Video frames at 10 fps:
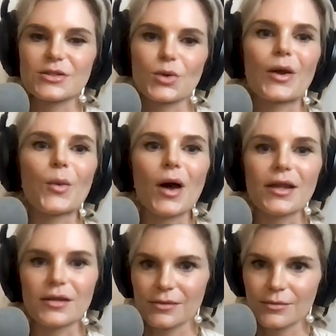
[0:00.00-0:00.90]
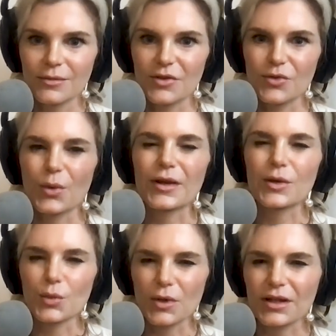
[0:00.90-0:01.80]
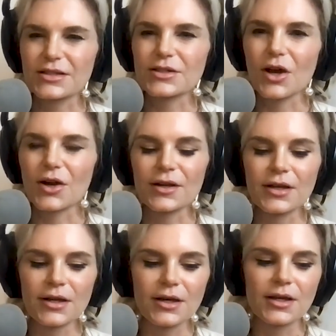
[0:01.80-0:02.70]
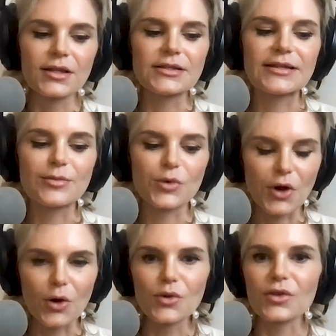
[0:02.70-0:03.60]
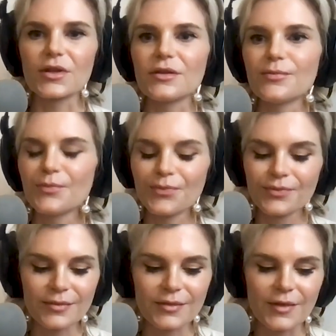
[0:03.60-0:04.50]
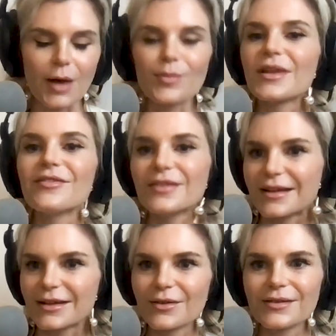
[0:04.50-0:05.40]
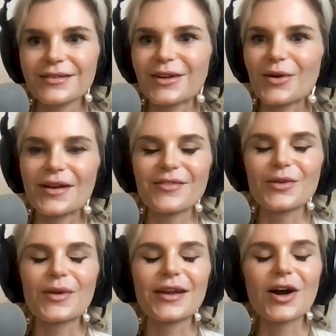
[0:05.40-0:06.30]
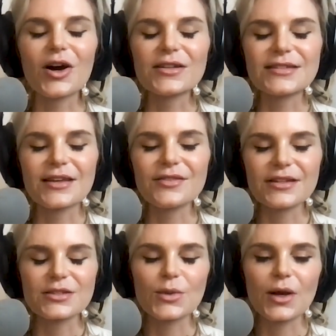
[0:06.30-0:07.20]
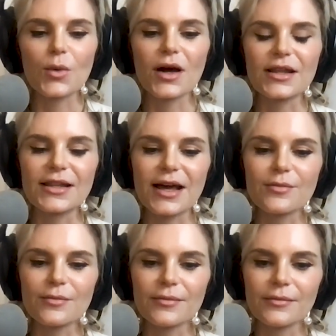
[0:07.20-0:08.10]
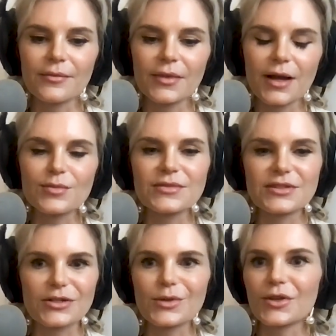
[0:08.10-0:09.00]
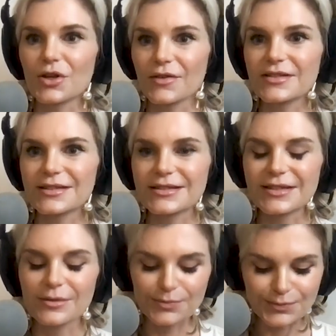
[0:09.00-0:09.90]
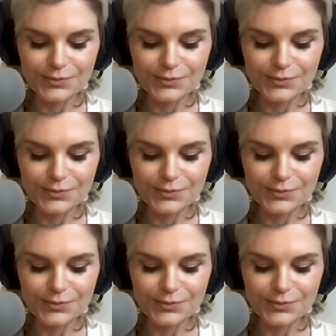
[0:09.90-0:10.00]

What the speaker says: square one before we can really start the deep growth and up leveling, or whatever you want to call it. Safety is square one, and that starts with the nervous system.